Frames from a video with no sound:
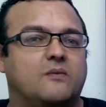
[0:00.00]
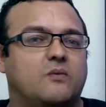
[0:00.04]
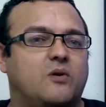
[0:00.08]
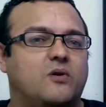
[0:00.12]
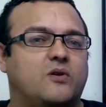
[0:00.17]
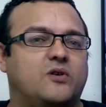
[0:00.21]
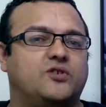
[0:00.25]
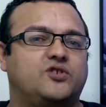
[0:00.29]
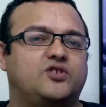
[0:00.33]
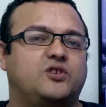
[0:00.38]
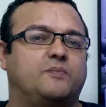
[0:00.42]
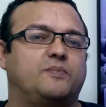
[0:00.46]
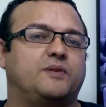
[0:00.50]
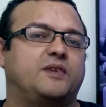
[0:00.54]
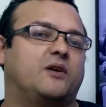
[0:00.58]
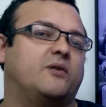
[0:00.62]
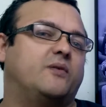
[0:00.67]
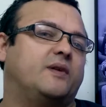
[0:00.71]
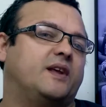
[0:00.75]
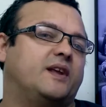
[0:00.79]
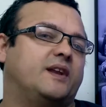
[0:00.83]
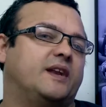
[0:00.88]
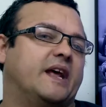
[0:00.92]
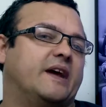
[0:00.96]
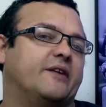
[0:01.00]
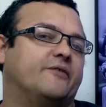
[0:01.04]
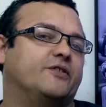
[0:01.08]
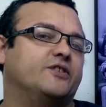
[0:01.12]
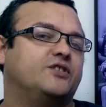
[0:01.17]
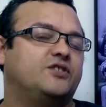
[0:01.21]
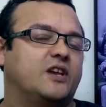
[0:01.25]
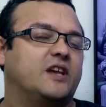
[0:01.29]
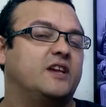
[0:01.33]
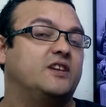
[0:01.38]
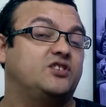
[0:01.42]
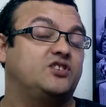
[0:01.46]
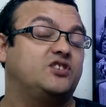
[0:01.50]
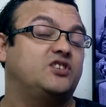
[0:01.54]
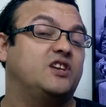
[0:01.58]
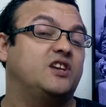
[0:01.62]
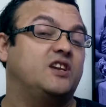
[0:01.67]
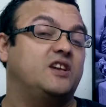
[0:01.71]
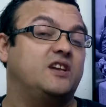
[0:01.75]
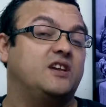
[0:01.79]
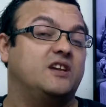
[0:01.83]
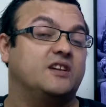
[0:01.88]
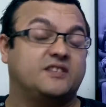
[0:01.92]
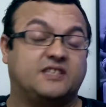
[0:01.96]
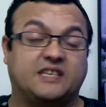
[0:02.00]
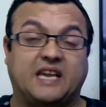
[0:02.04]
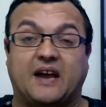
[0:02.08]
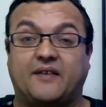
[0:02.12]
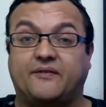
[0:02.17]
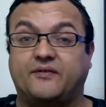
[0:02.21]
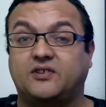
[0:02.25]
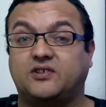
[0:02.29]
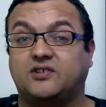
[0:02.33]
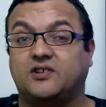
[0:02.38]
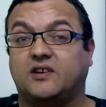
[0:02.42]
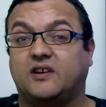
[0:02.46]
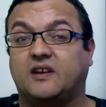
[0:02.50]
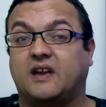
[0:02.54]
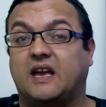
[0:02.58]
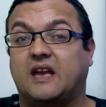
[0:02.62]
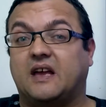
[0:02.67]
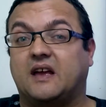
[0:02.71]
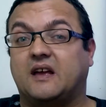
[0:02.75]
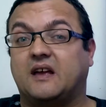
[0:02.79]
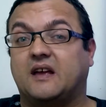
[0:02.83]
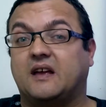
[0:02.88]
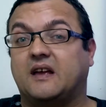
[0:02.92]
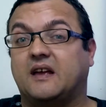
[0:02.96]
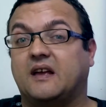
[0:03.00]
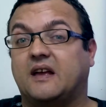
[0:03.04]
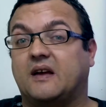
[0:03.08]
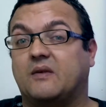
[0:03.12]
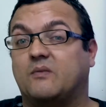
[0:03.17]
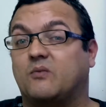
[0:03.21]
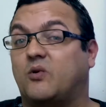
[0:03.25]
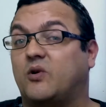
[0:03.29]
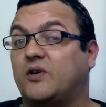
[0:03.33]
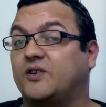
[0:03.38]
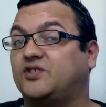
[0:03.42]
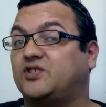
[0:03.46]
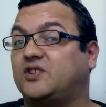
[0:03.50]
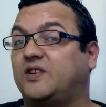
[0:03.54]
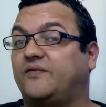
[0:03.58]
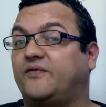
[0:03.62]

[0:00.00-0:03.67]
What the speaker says: What could she be doing in there? Is she a scavenger? And what has she